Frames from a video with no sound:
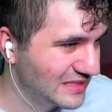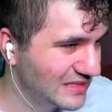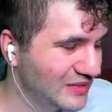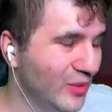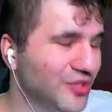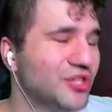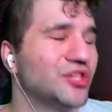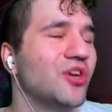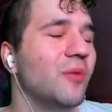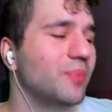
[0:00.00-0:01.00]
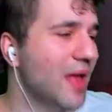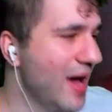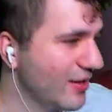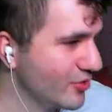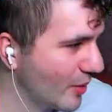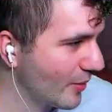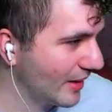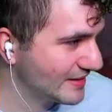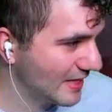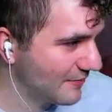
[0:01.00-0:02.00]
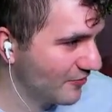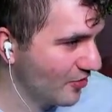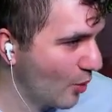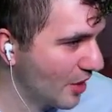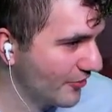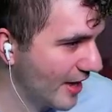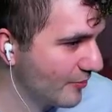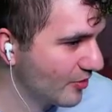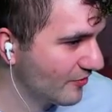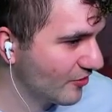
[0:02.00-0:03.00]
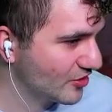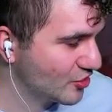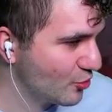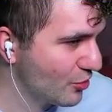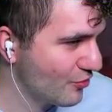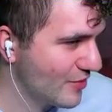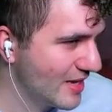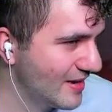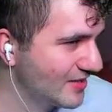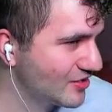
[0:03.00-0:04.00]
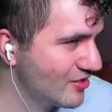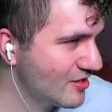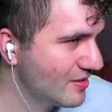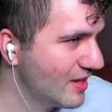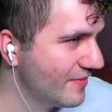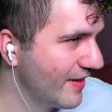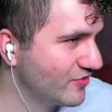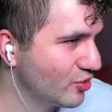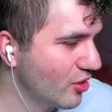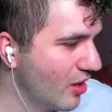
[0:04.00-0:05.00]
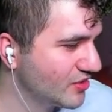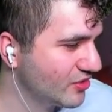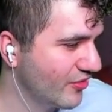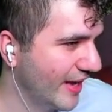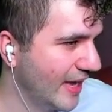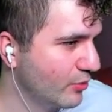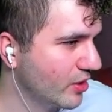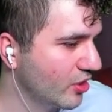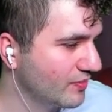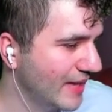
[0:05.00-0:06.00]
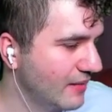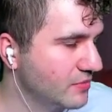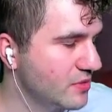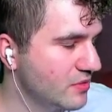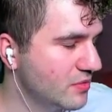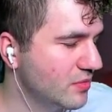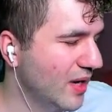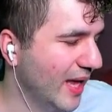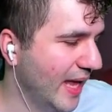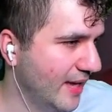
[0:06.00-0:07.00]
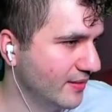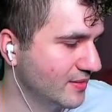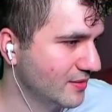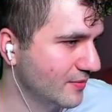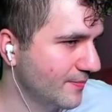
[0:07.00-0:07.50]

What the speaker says: do I just chump block or do I want to set up for the Wandering Emperor for a 2/3 next turn? They have 2 cards in their hand. We're gonna go down to 8.